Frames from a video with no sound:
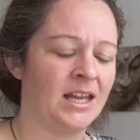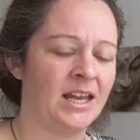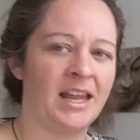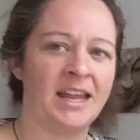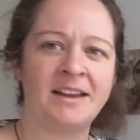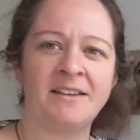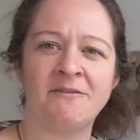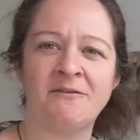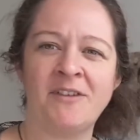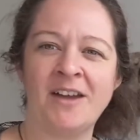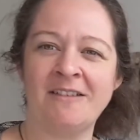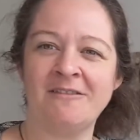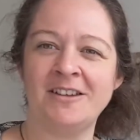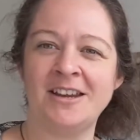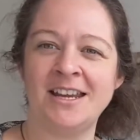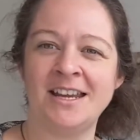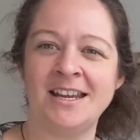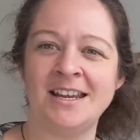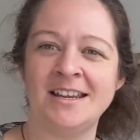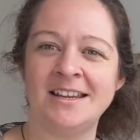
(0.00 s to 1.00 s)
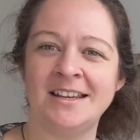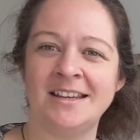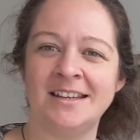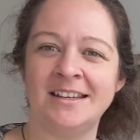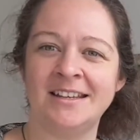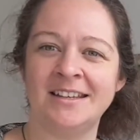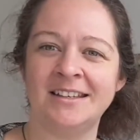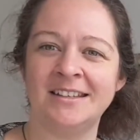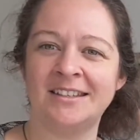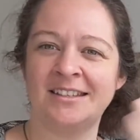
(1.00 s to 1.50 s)
like very
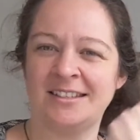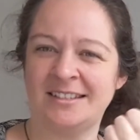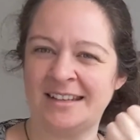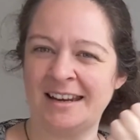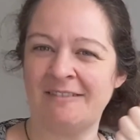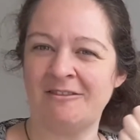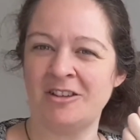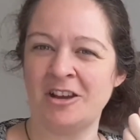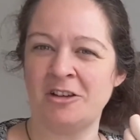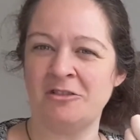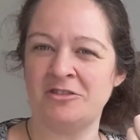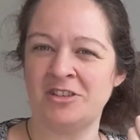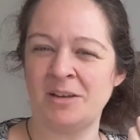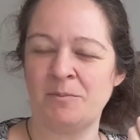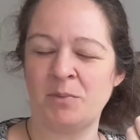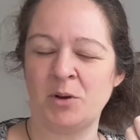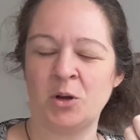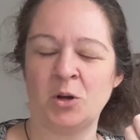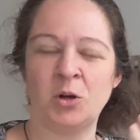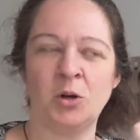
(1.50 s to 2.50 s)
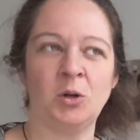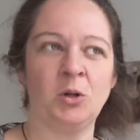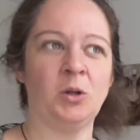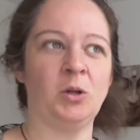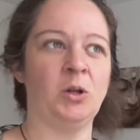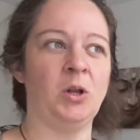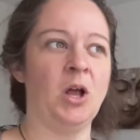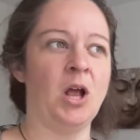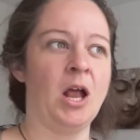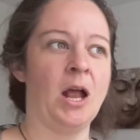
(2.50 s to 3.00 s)

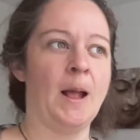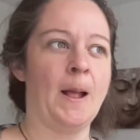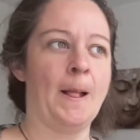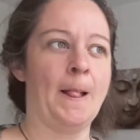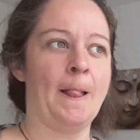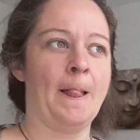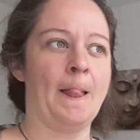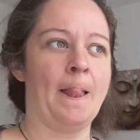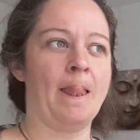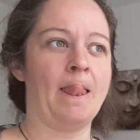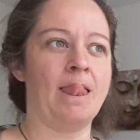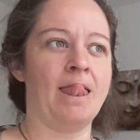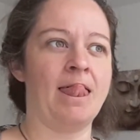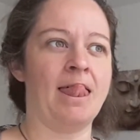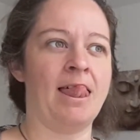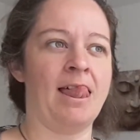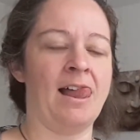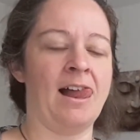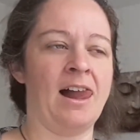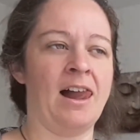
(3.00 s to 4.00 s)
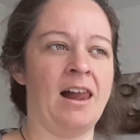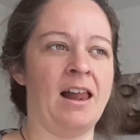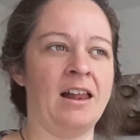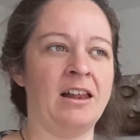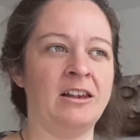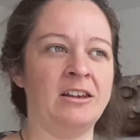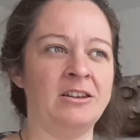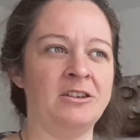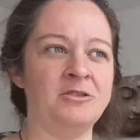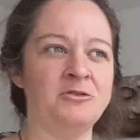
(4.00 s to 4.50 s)
stereotypical,
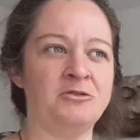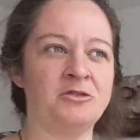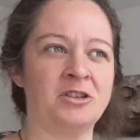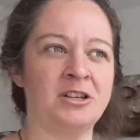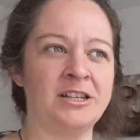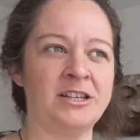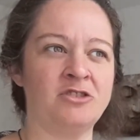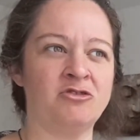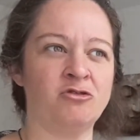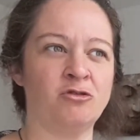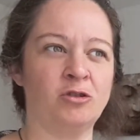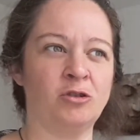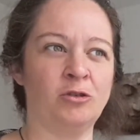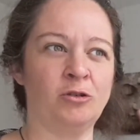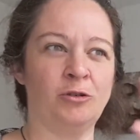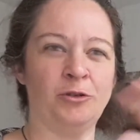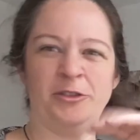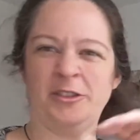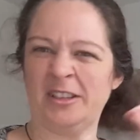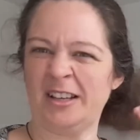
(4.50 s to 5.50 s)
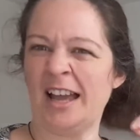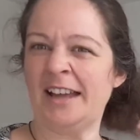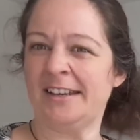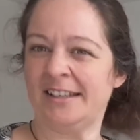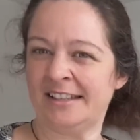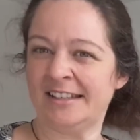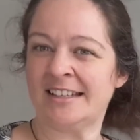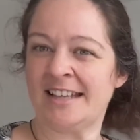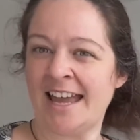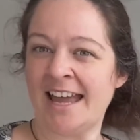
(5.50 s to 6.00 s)
loosely drawn, kind
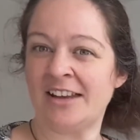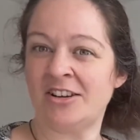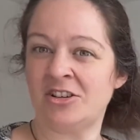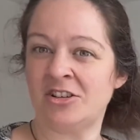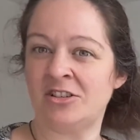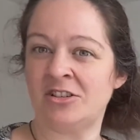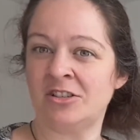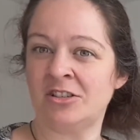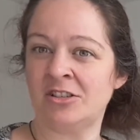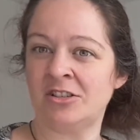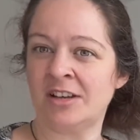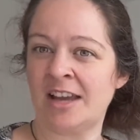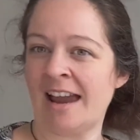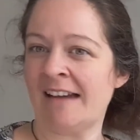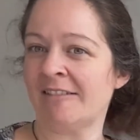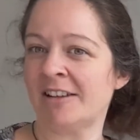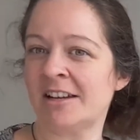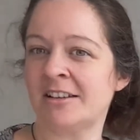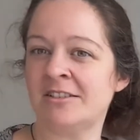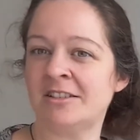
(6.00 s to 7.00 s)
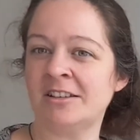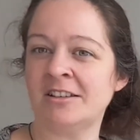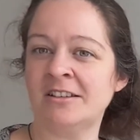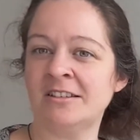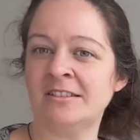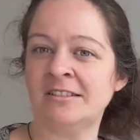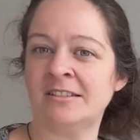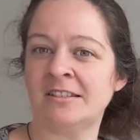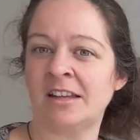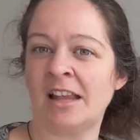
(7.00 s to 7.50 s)
of sketched
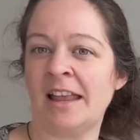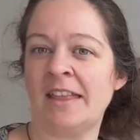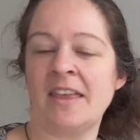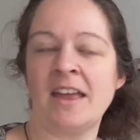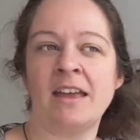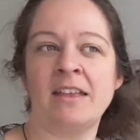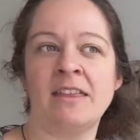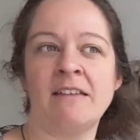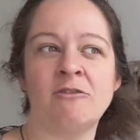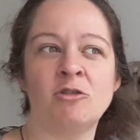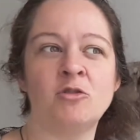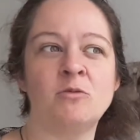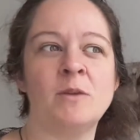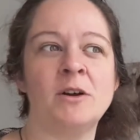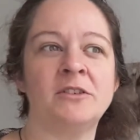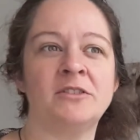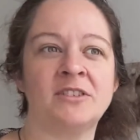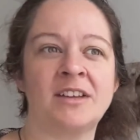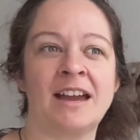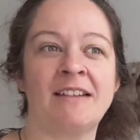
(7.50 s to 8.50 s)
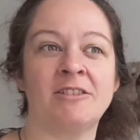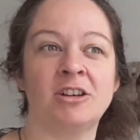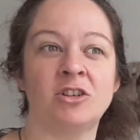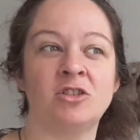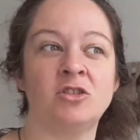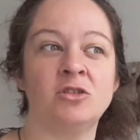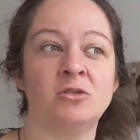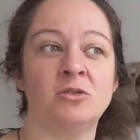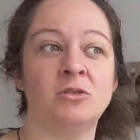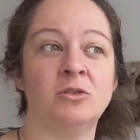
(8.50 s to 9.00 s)
characters, like they're almost
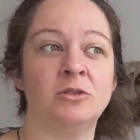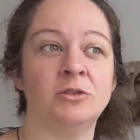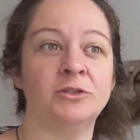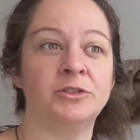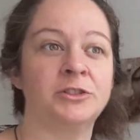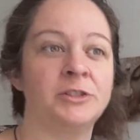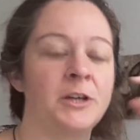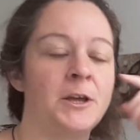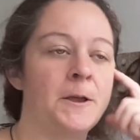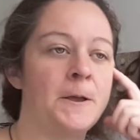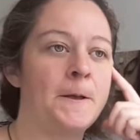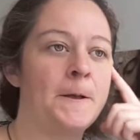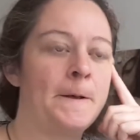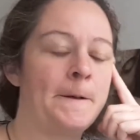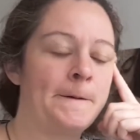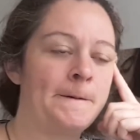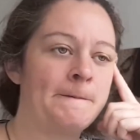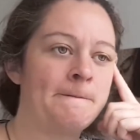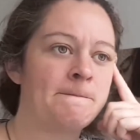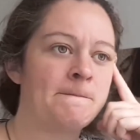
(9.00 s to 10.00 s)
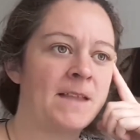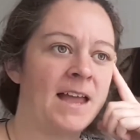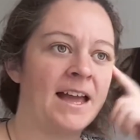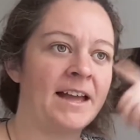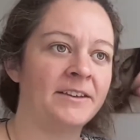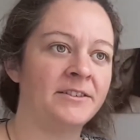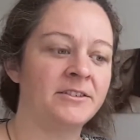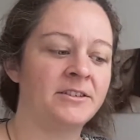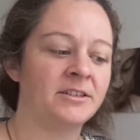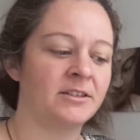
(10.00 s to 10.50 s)
caricatures.
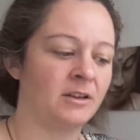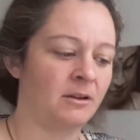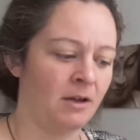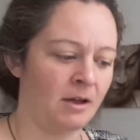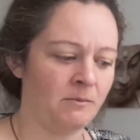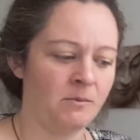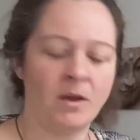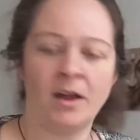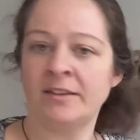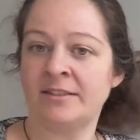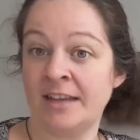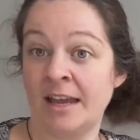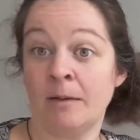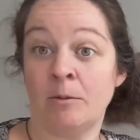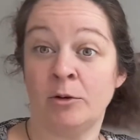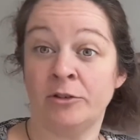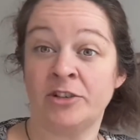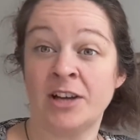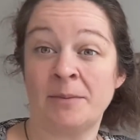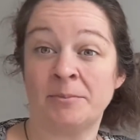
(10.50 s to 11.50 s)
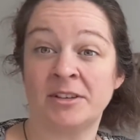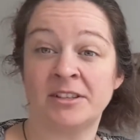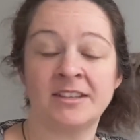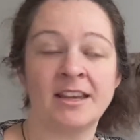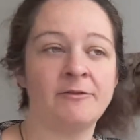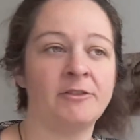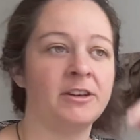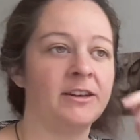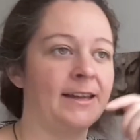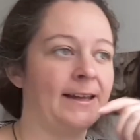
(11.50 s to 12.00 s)
And I'm on chapter
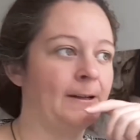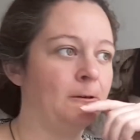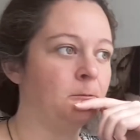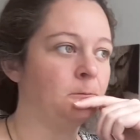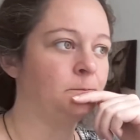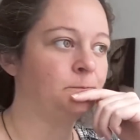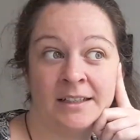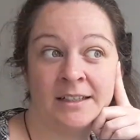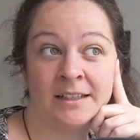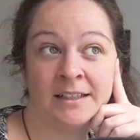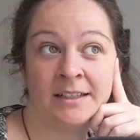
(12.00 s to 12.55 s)
7 now.